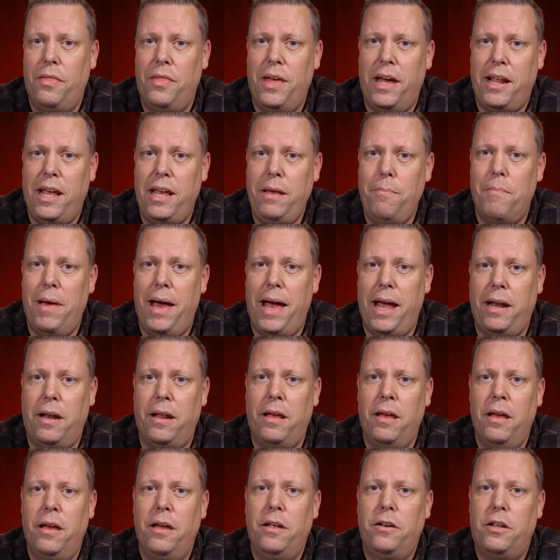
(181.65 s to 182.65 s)
that he
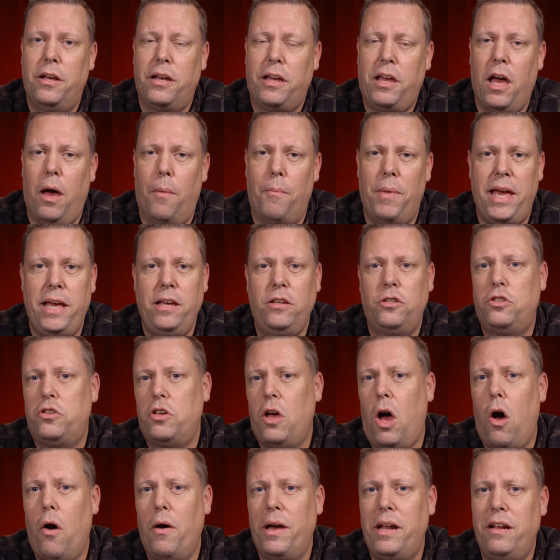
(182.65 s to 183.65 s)
made to come. He
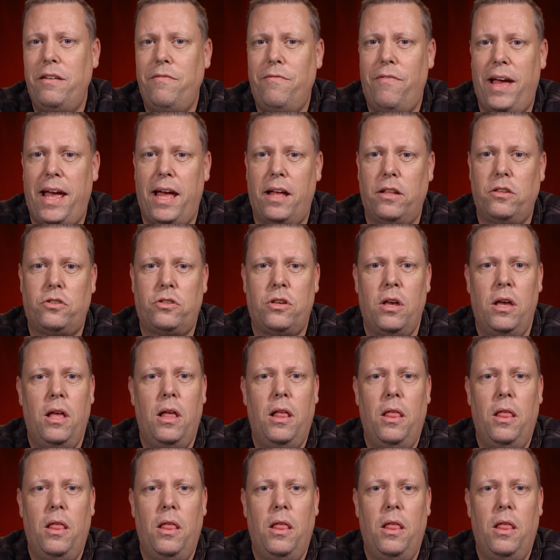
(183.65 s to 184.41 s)
saw in advance